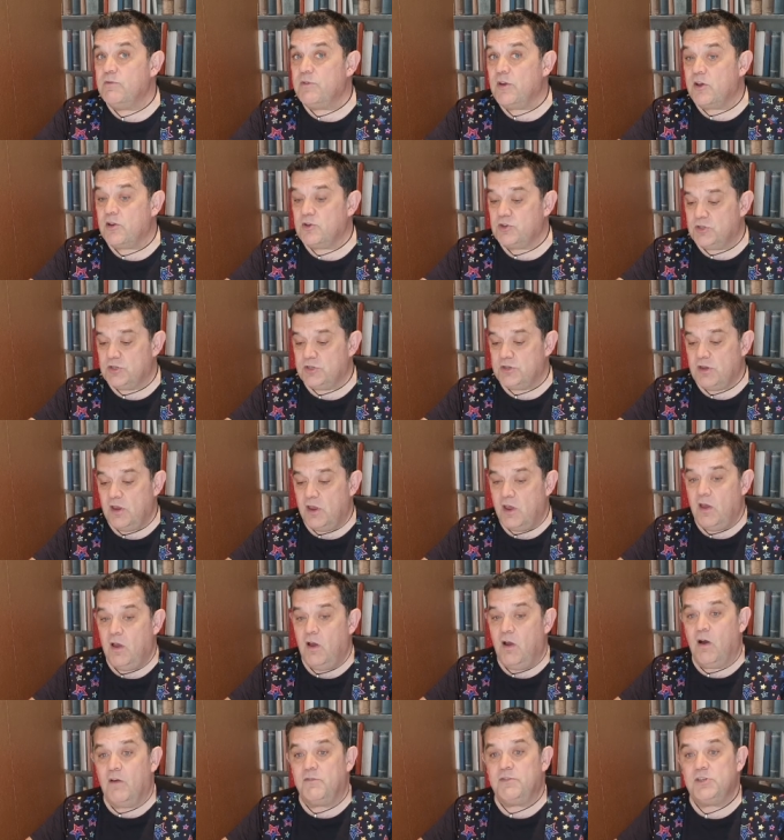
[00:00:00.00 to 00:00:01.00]
version
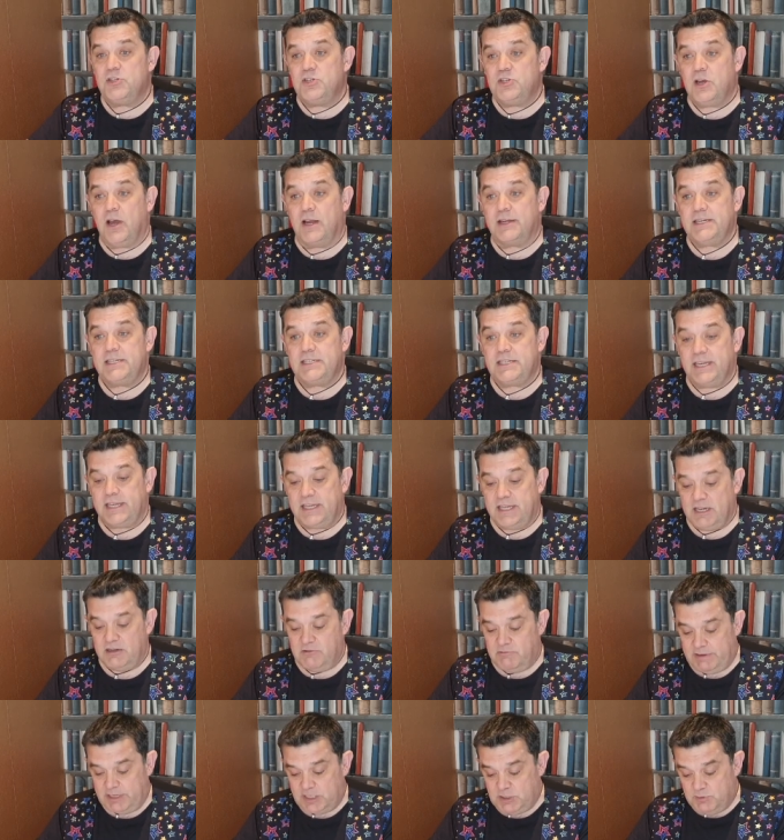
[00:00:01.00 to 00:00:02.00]
of the Chinese
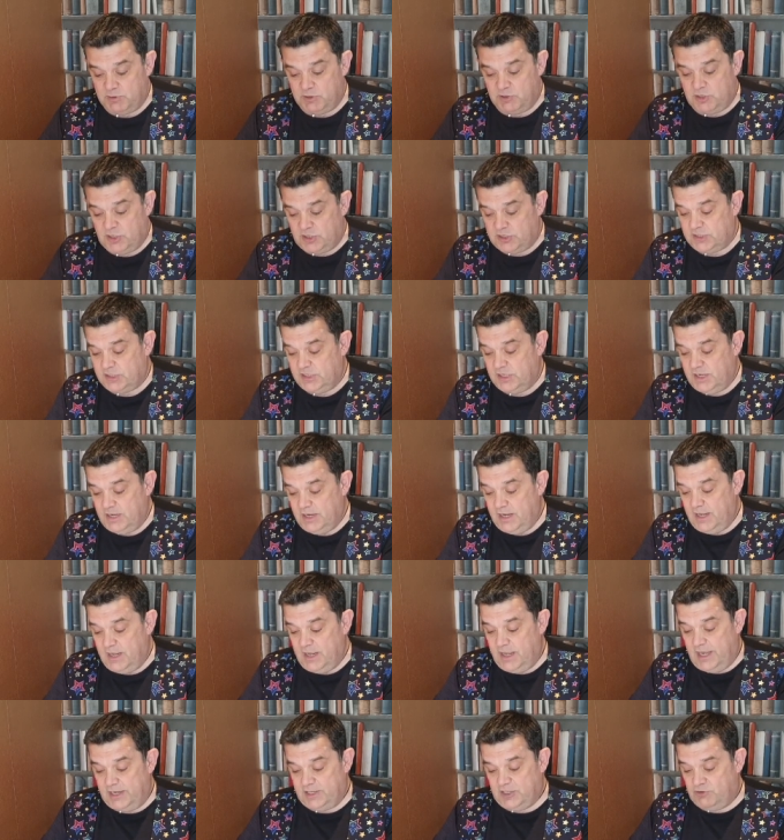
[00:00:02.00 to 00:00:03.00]
linking rings with just
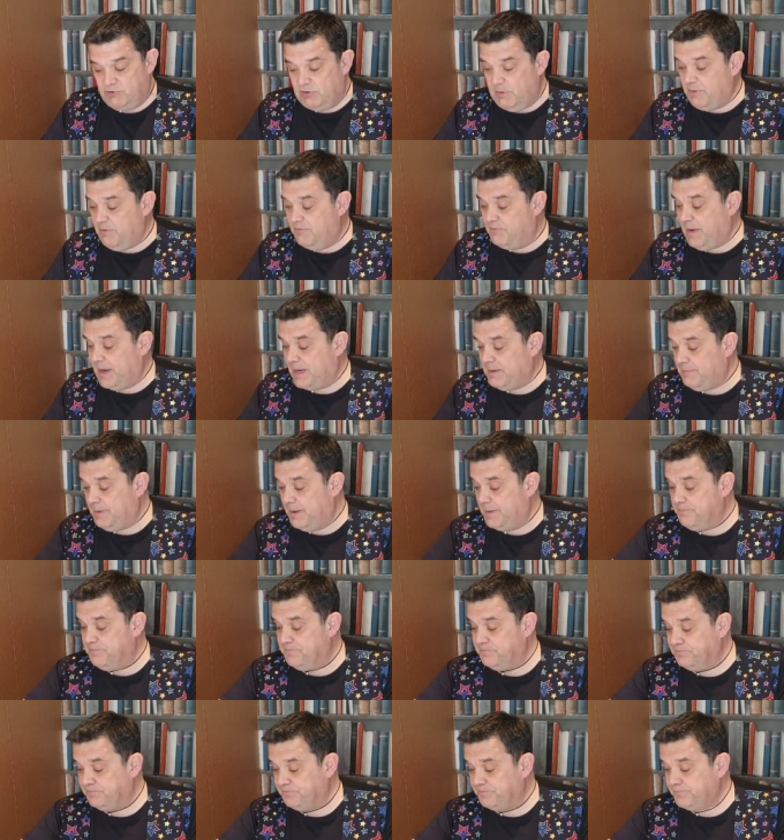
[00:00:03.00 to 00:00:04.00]
a strip of paper
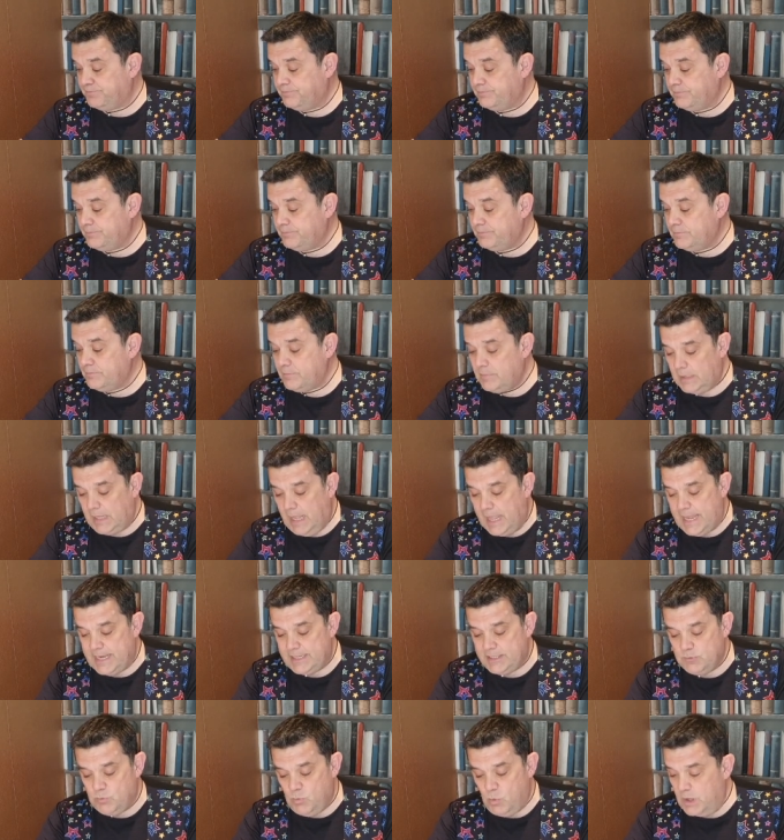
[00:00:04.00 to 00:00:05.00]

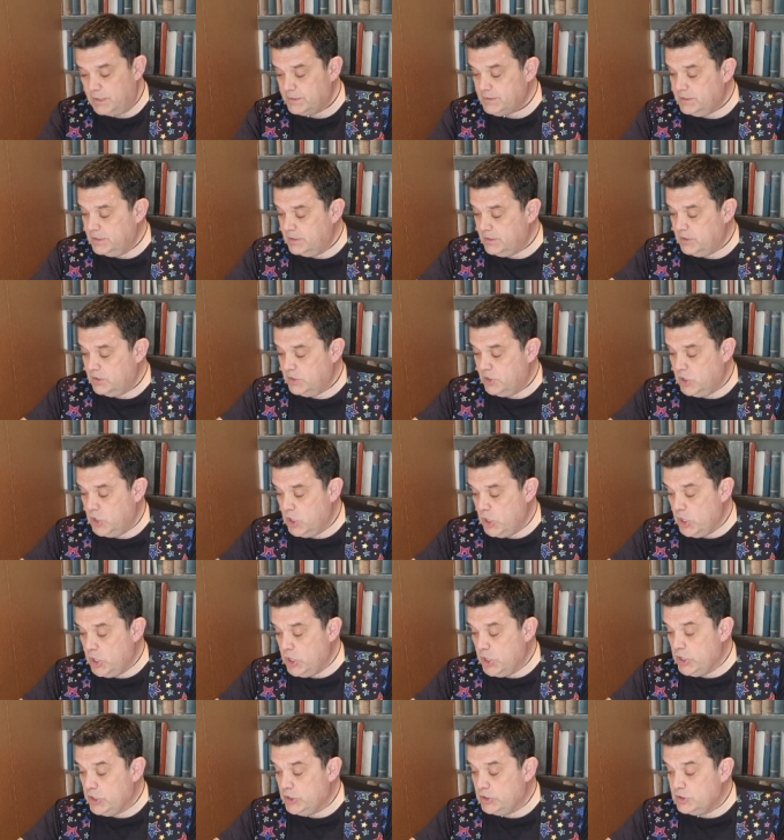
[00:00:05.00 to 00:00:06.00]
and one,
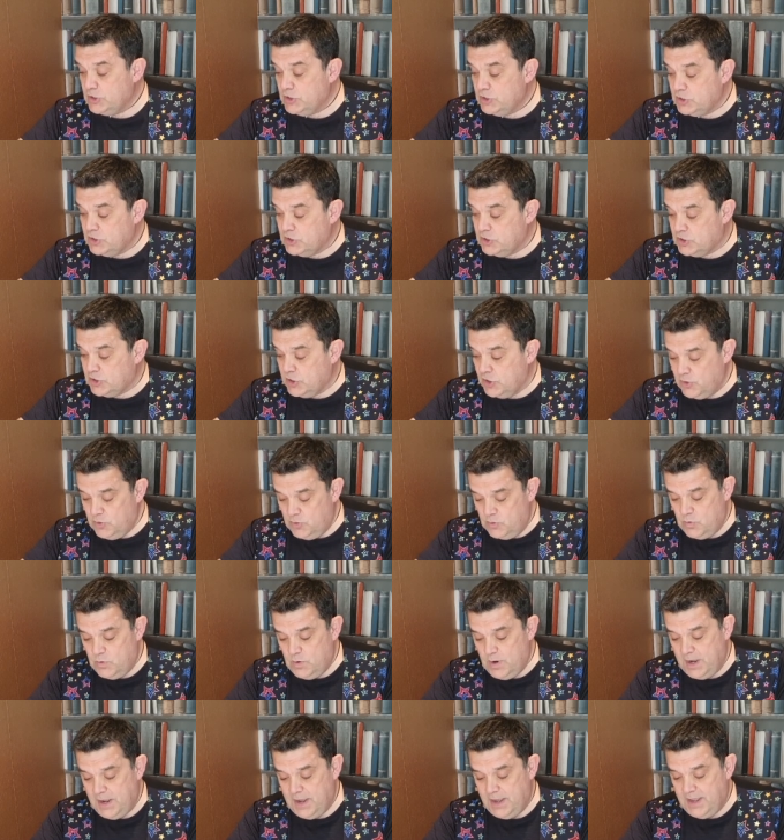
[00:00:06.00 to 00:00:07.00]

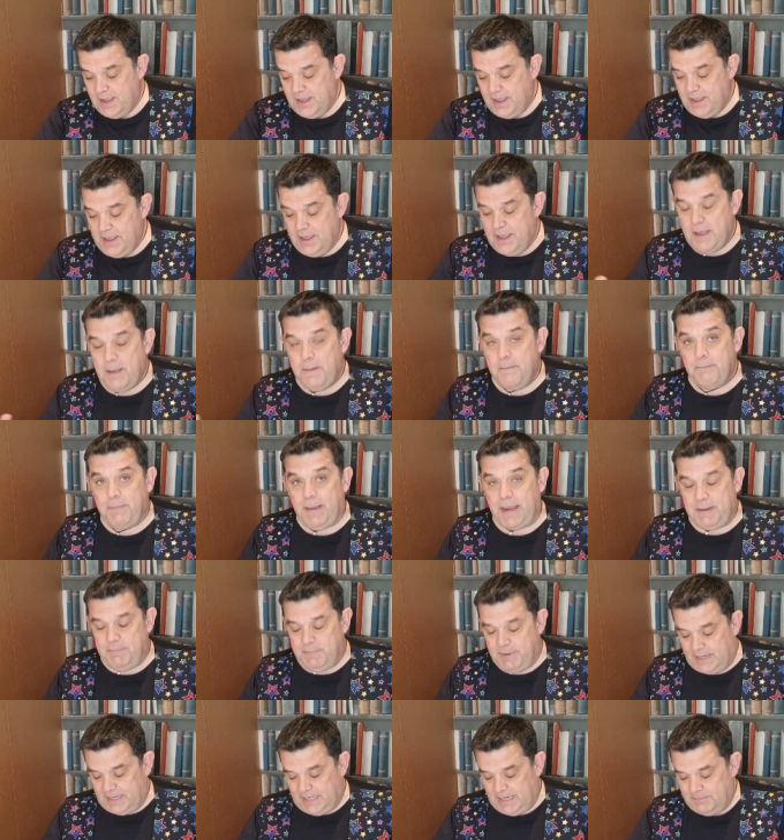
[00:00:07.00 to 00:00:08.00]
two
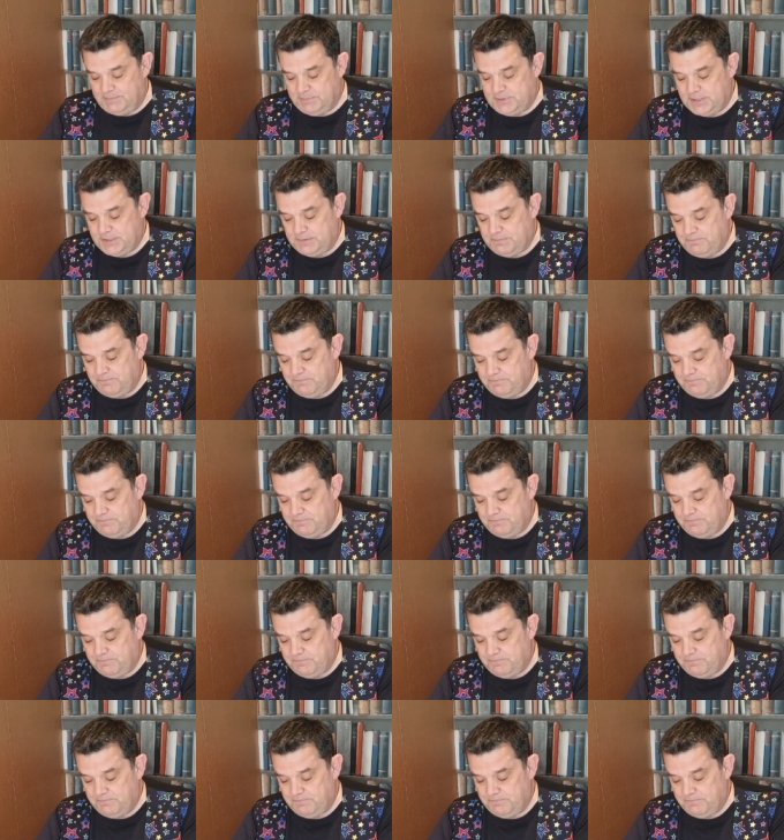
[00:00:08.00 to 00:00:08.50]
paper clips.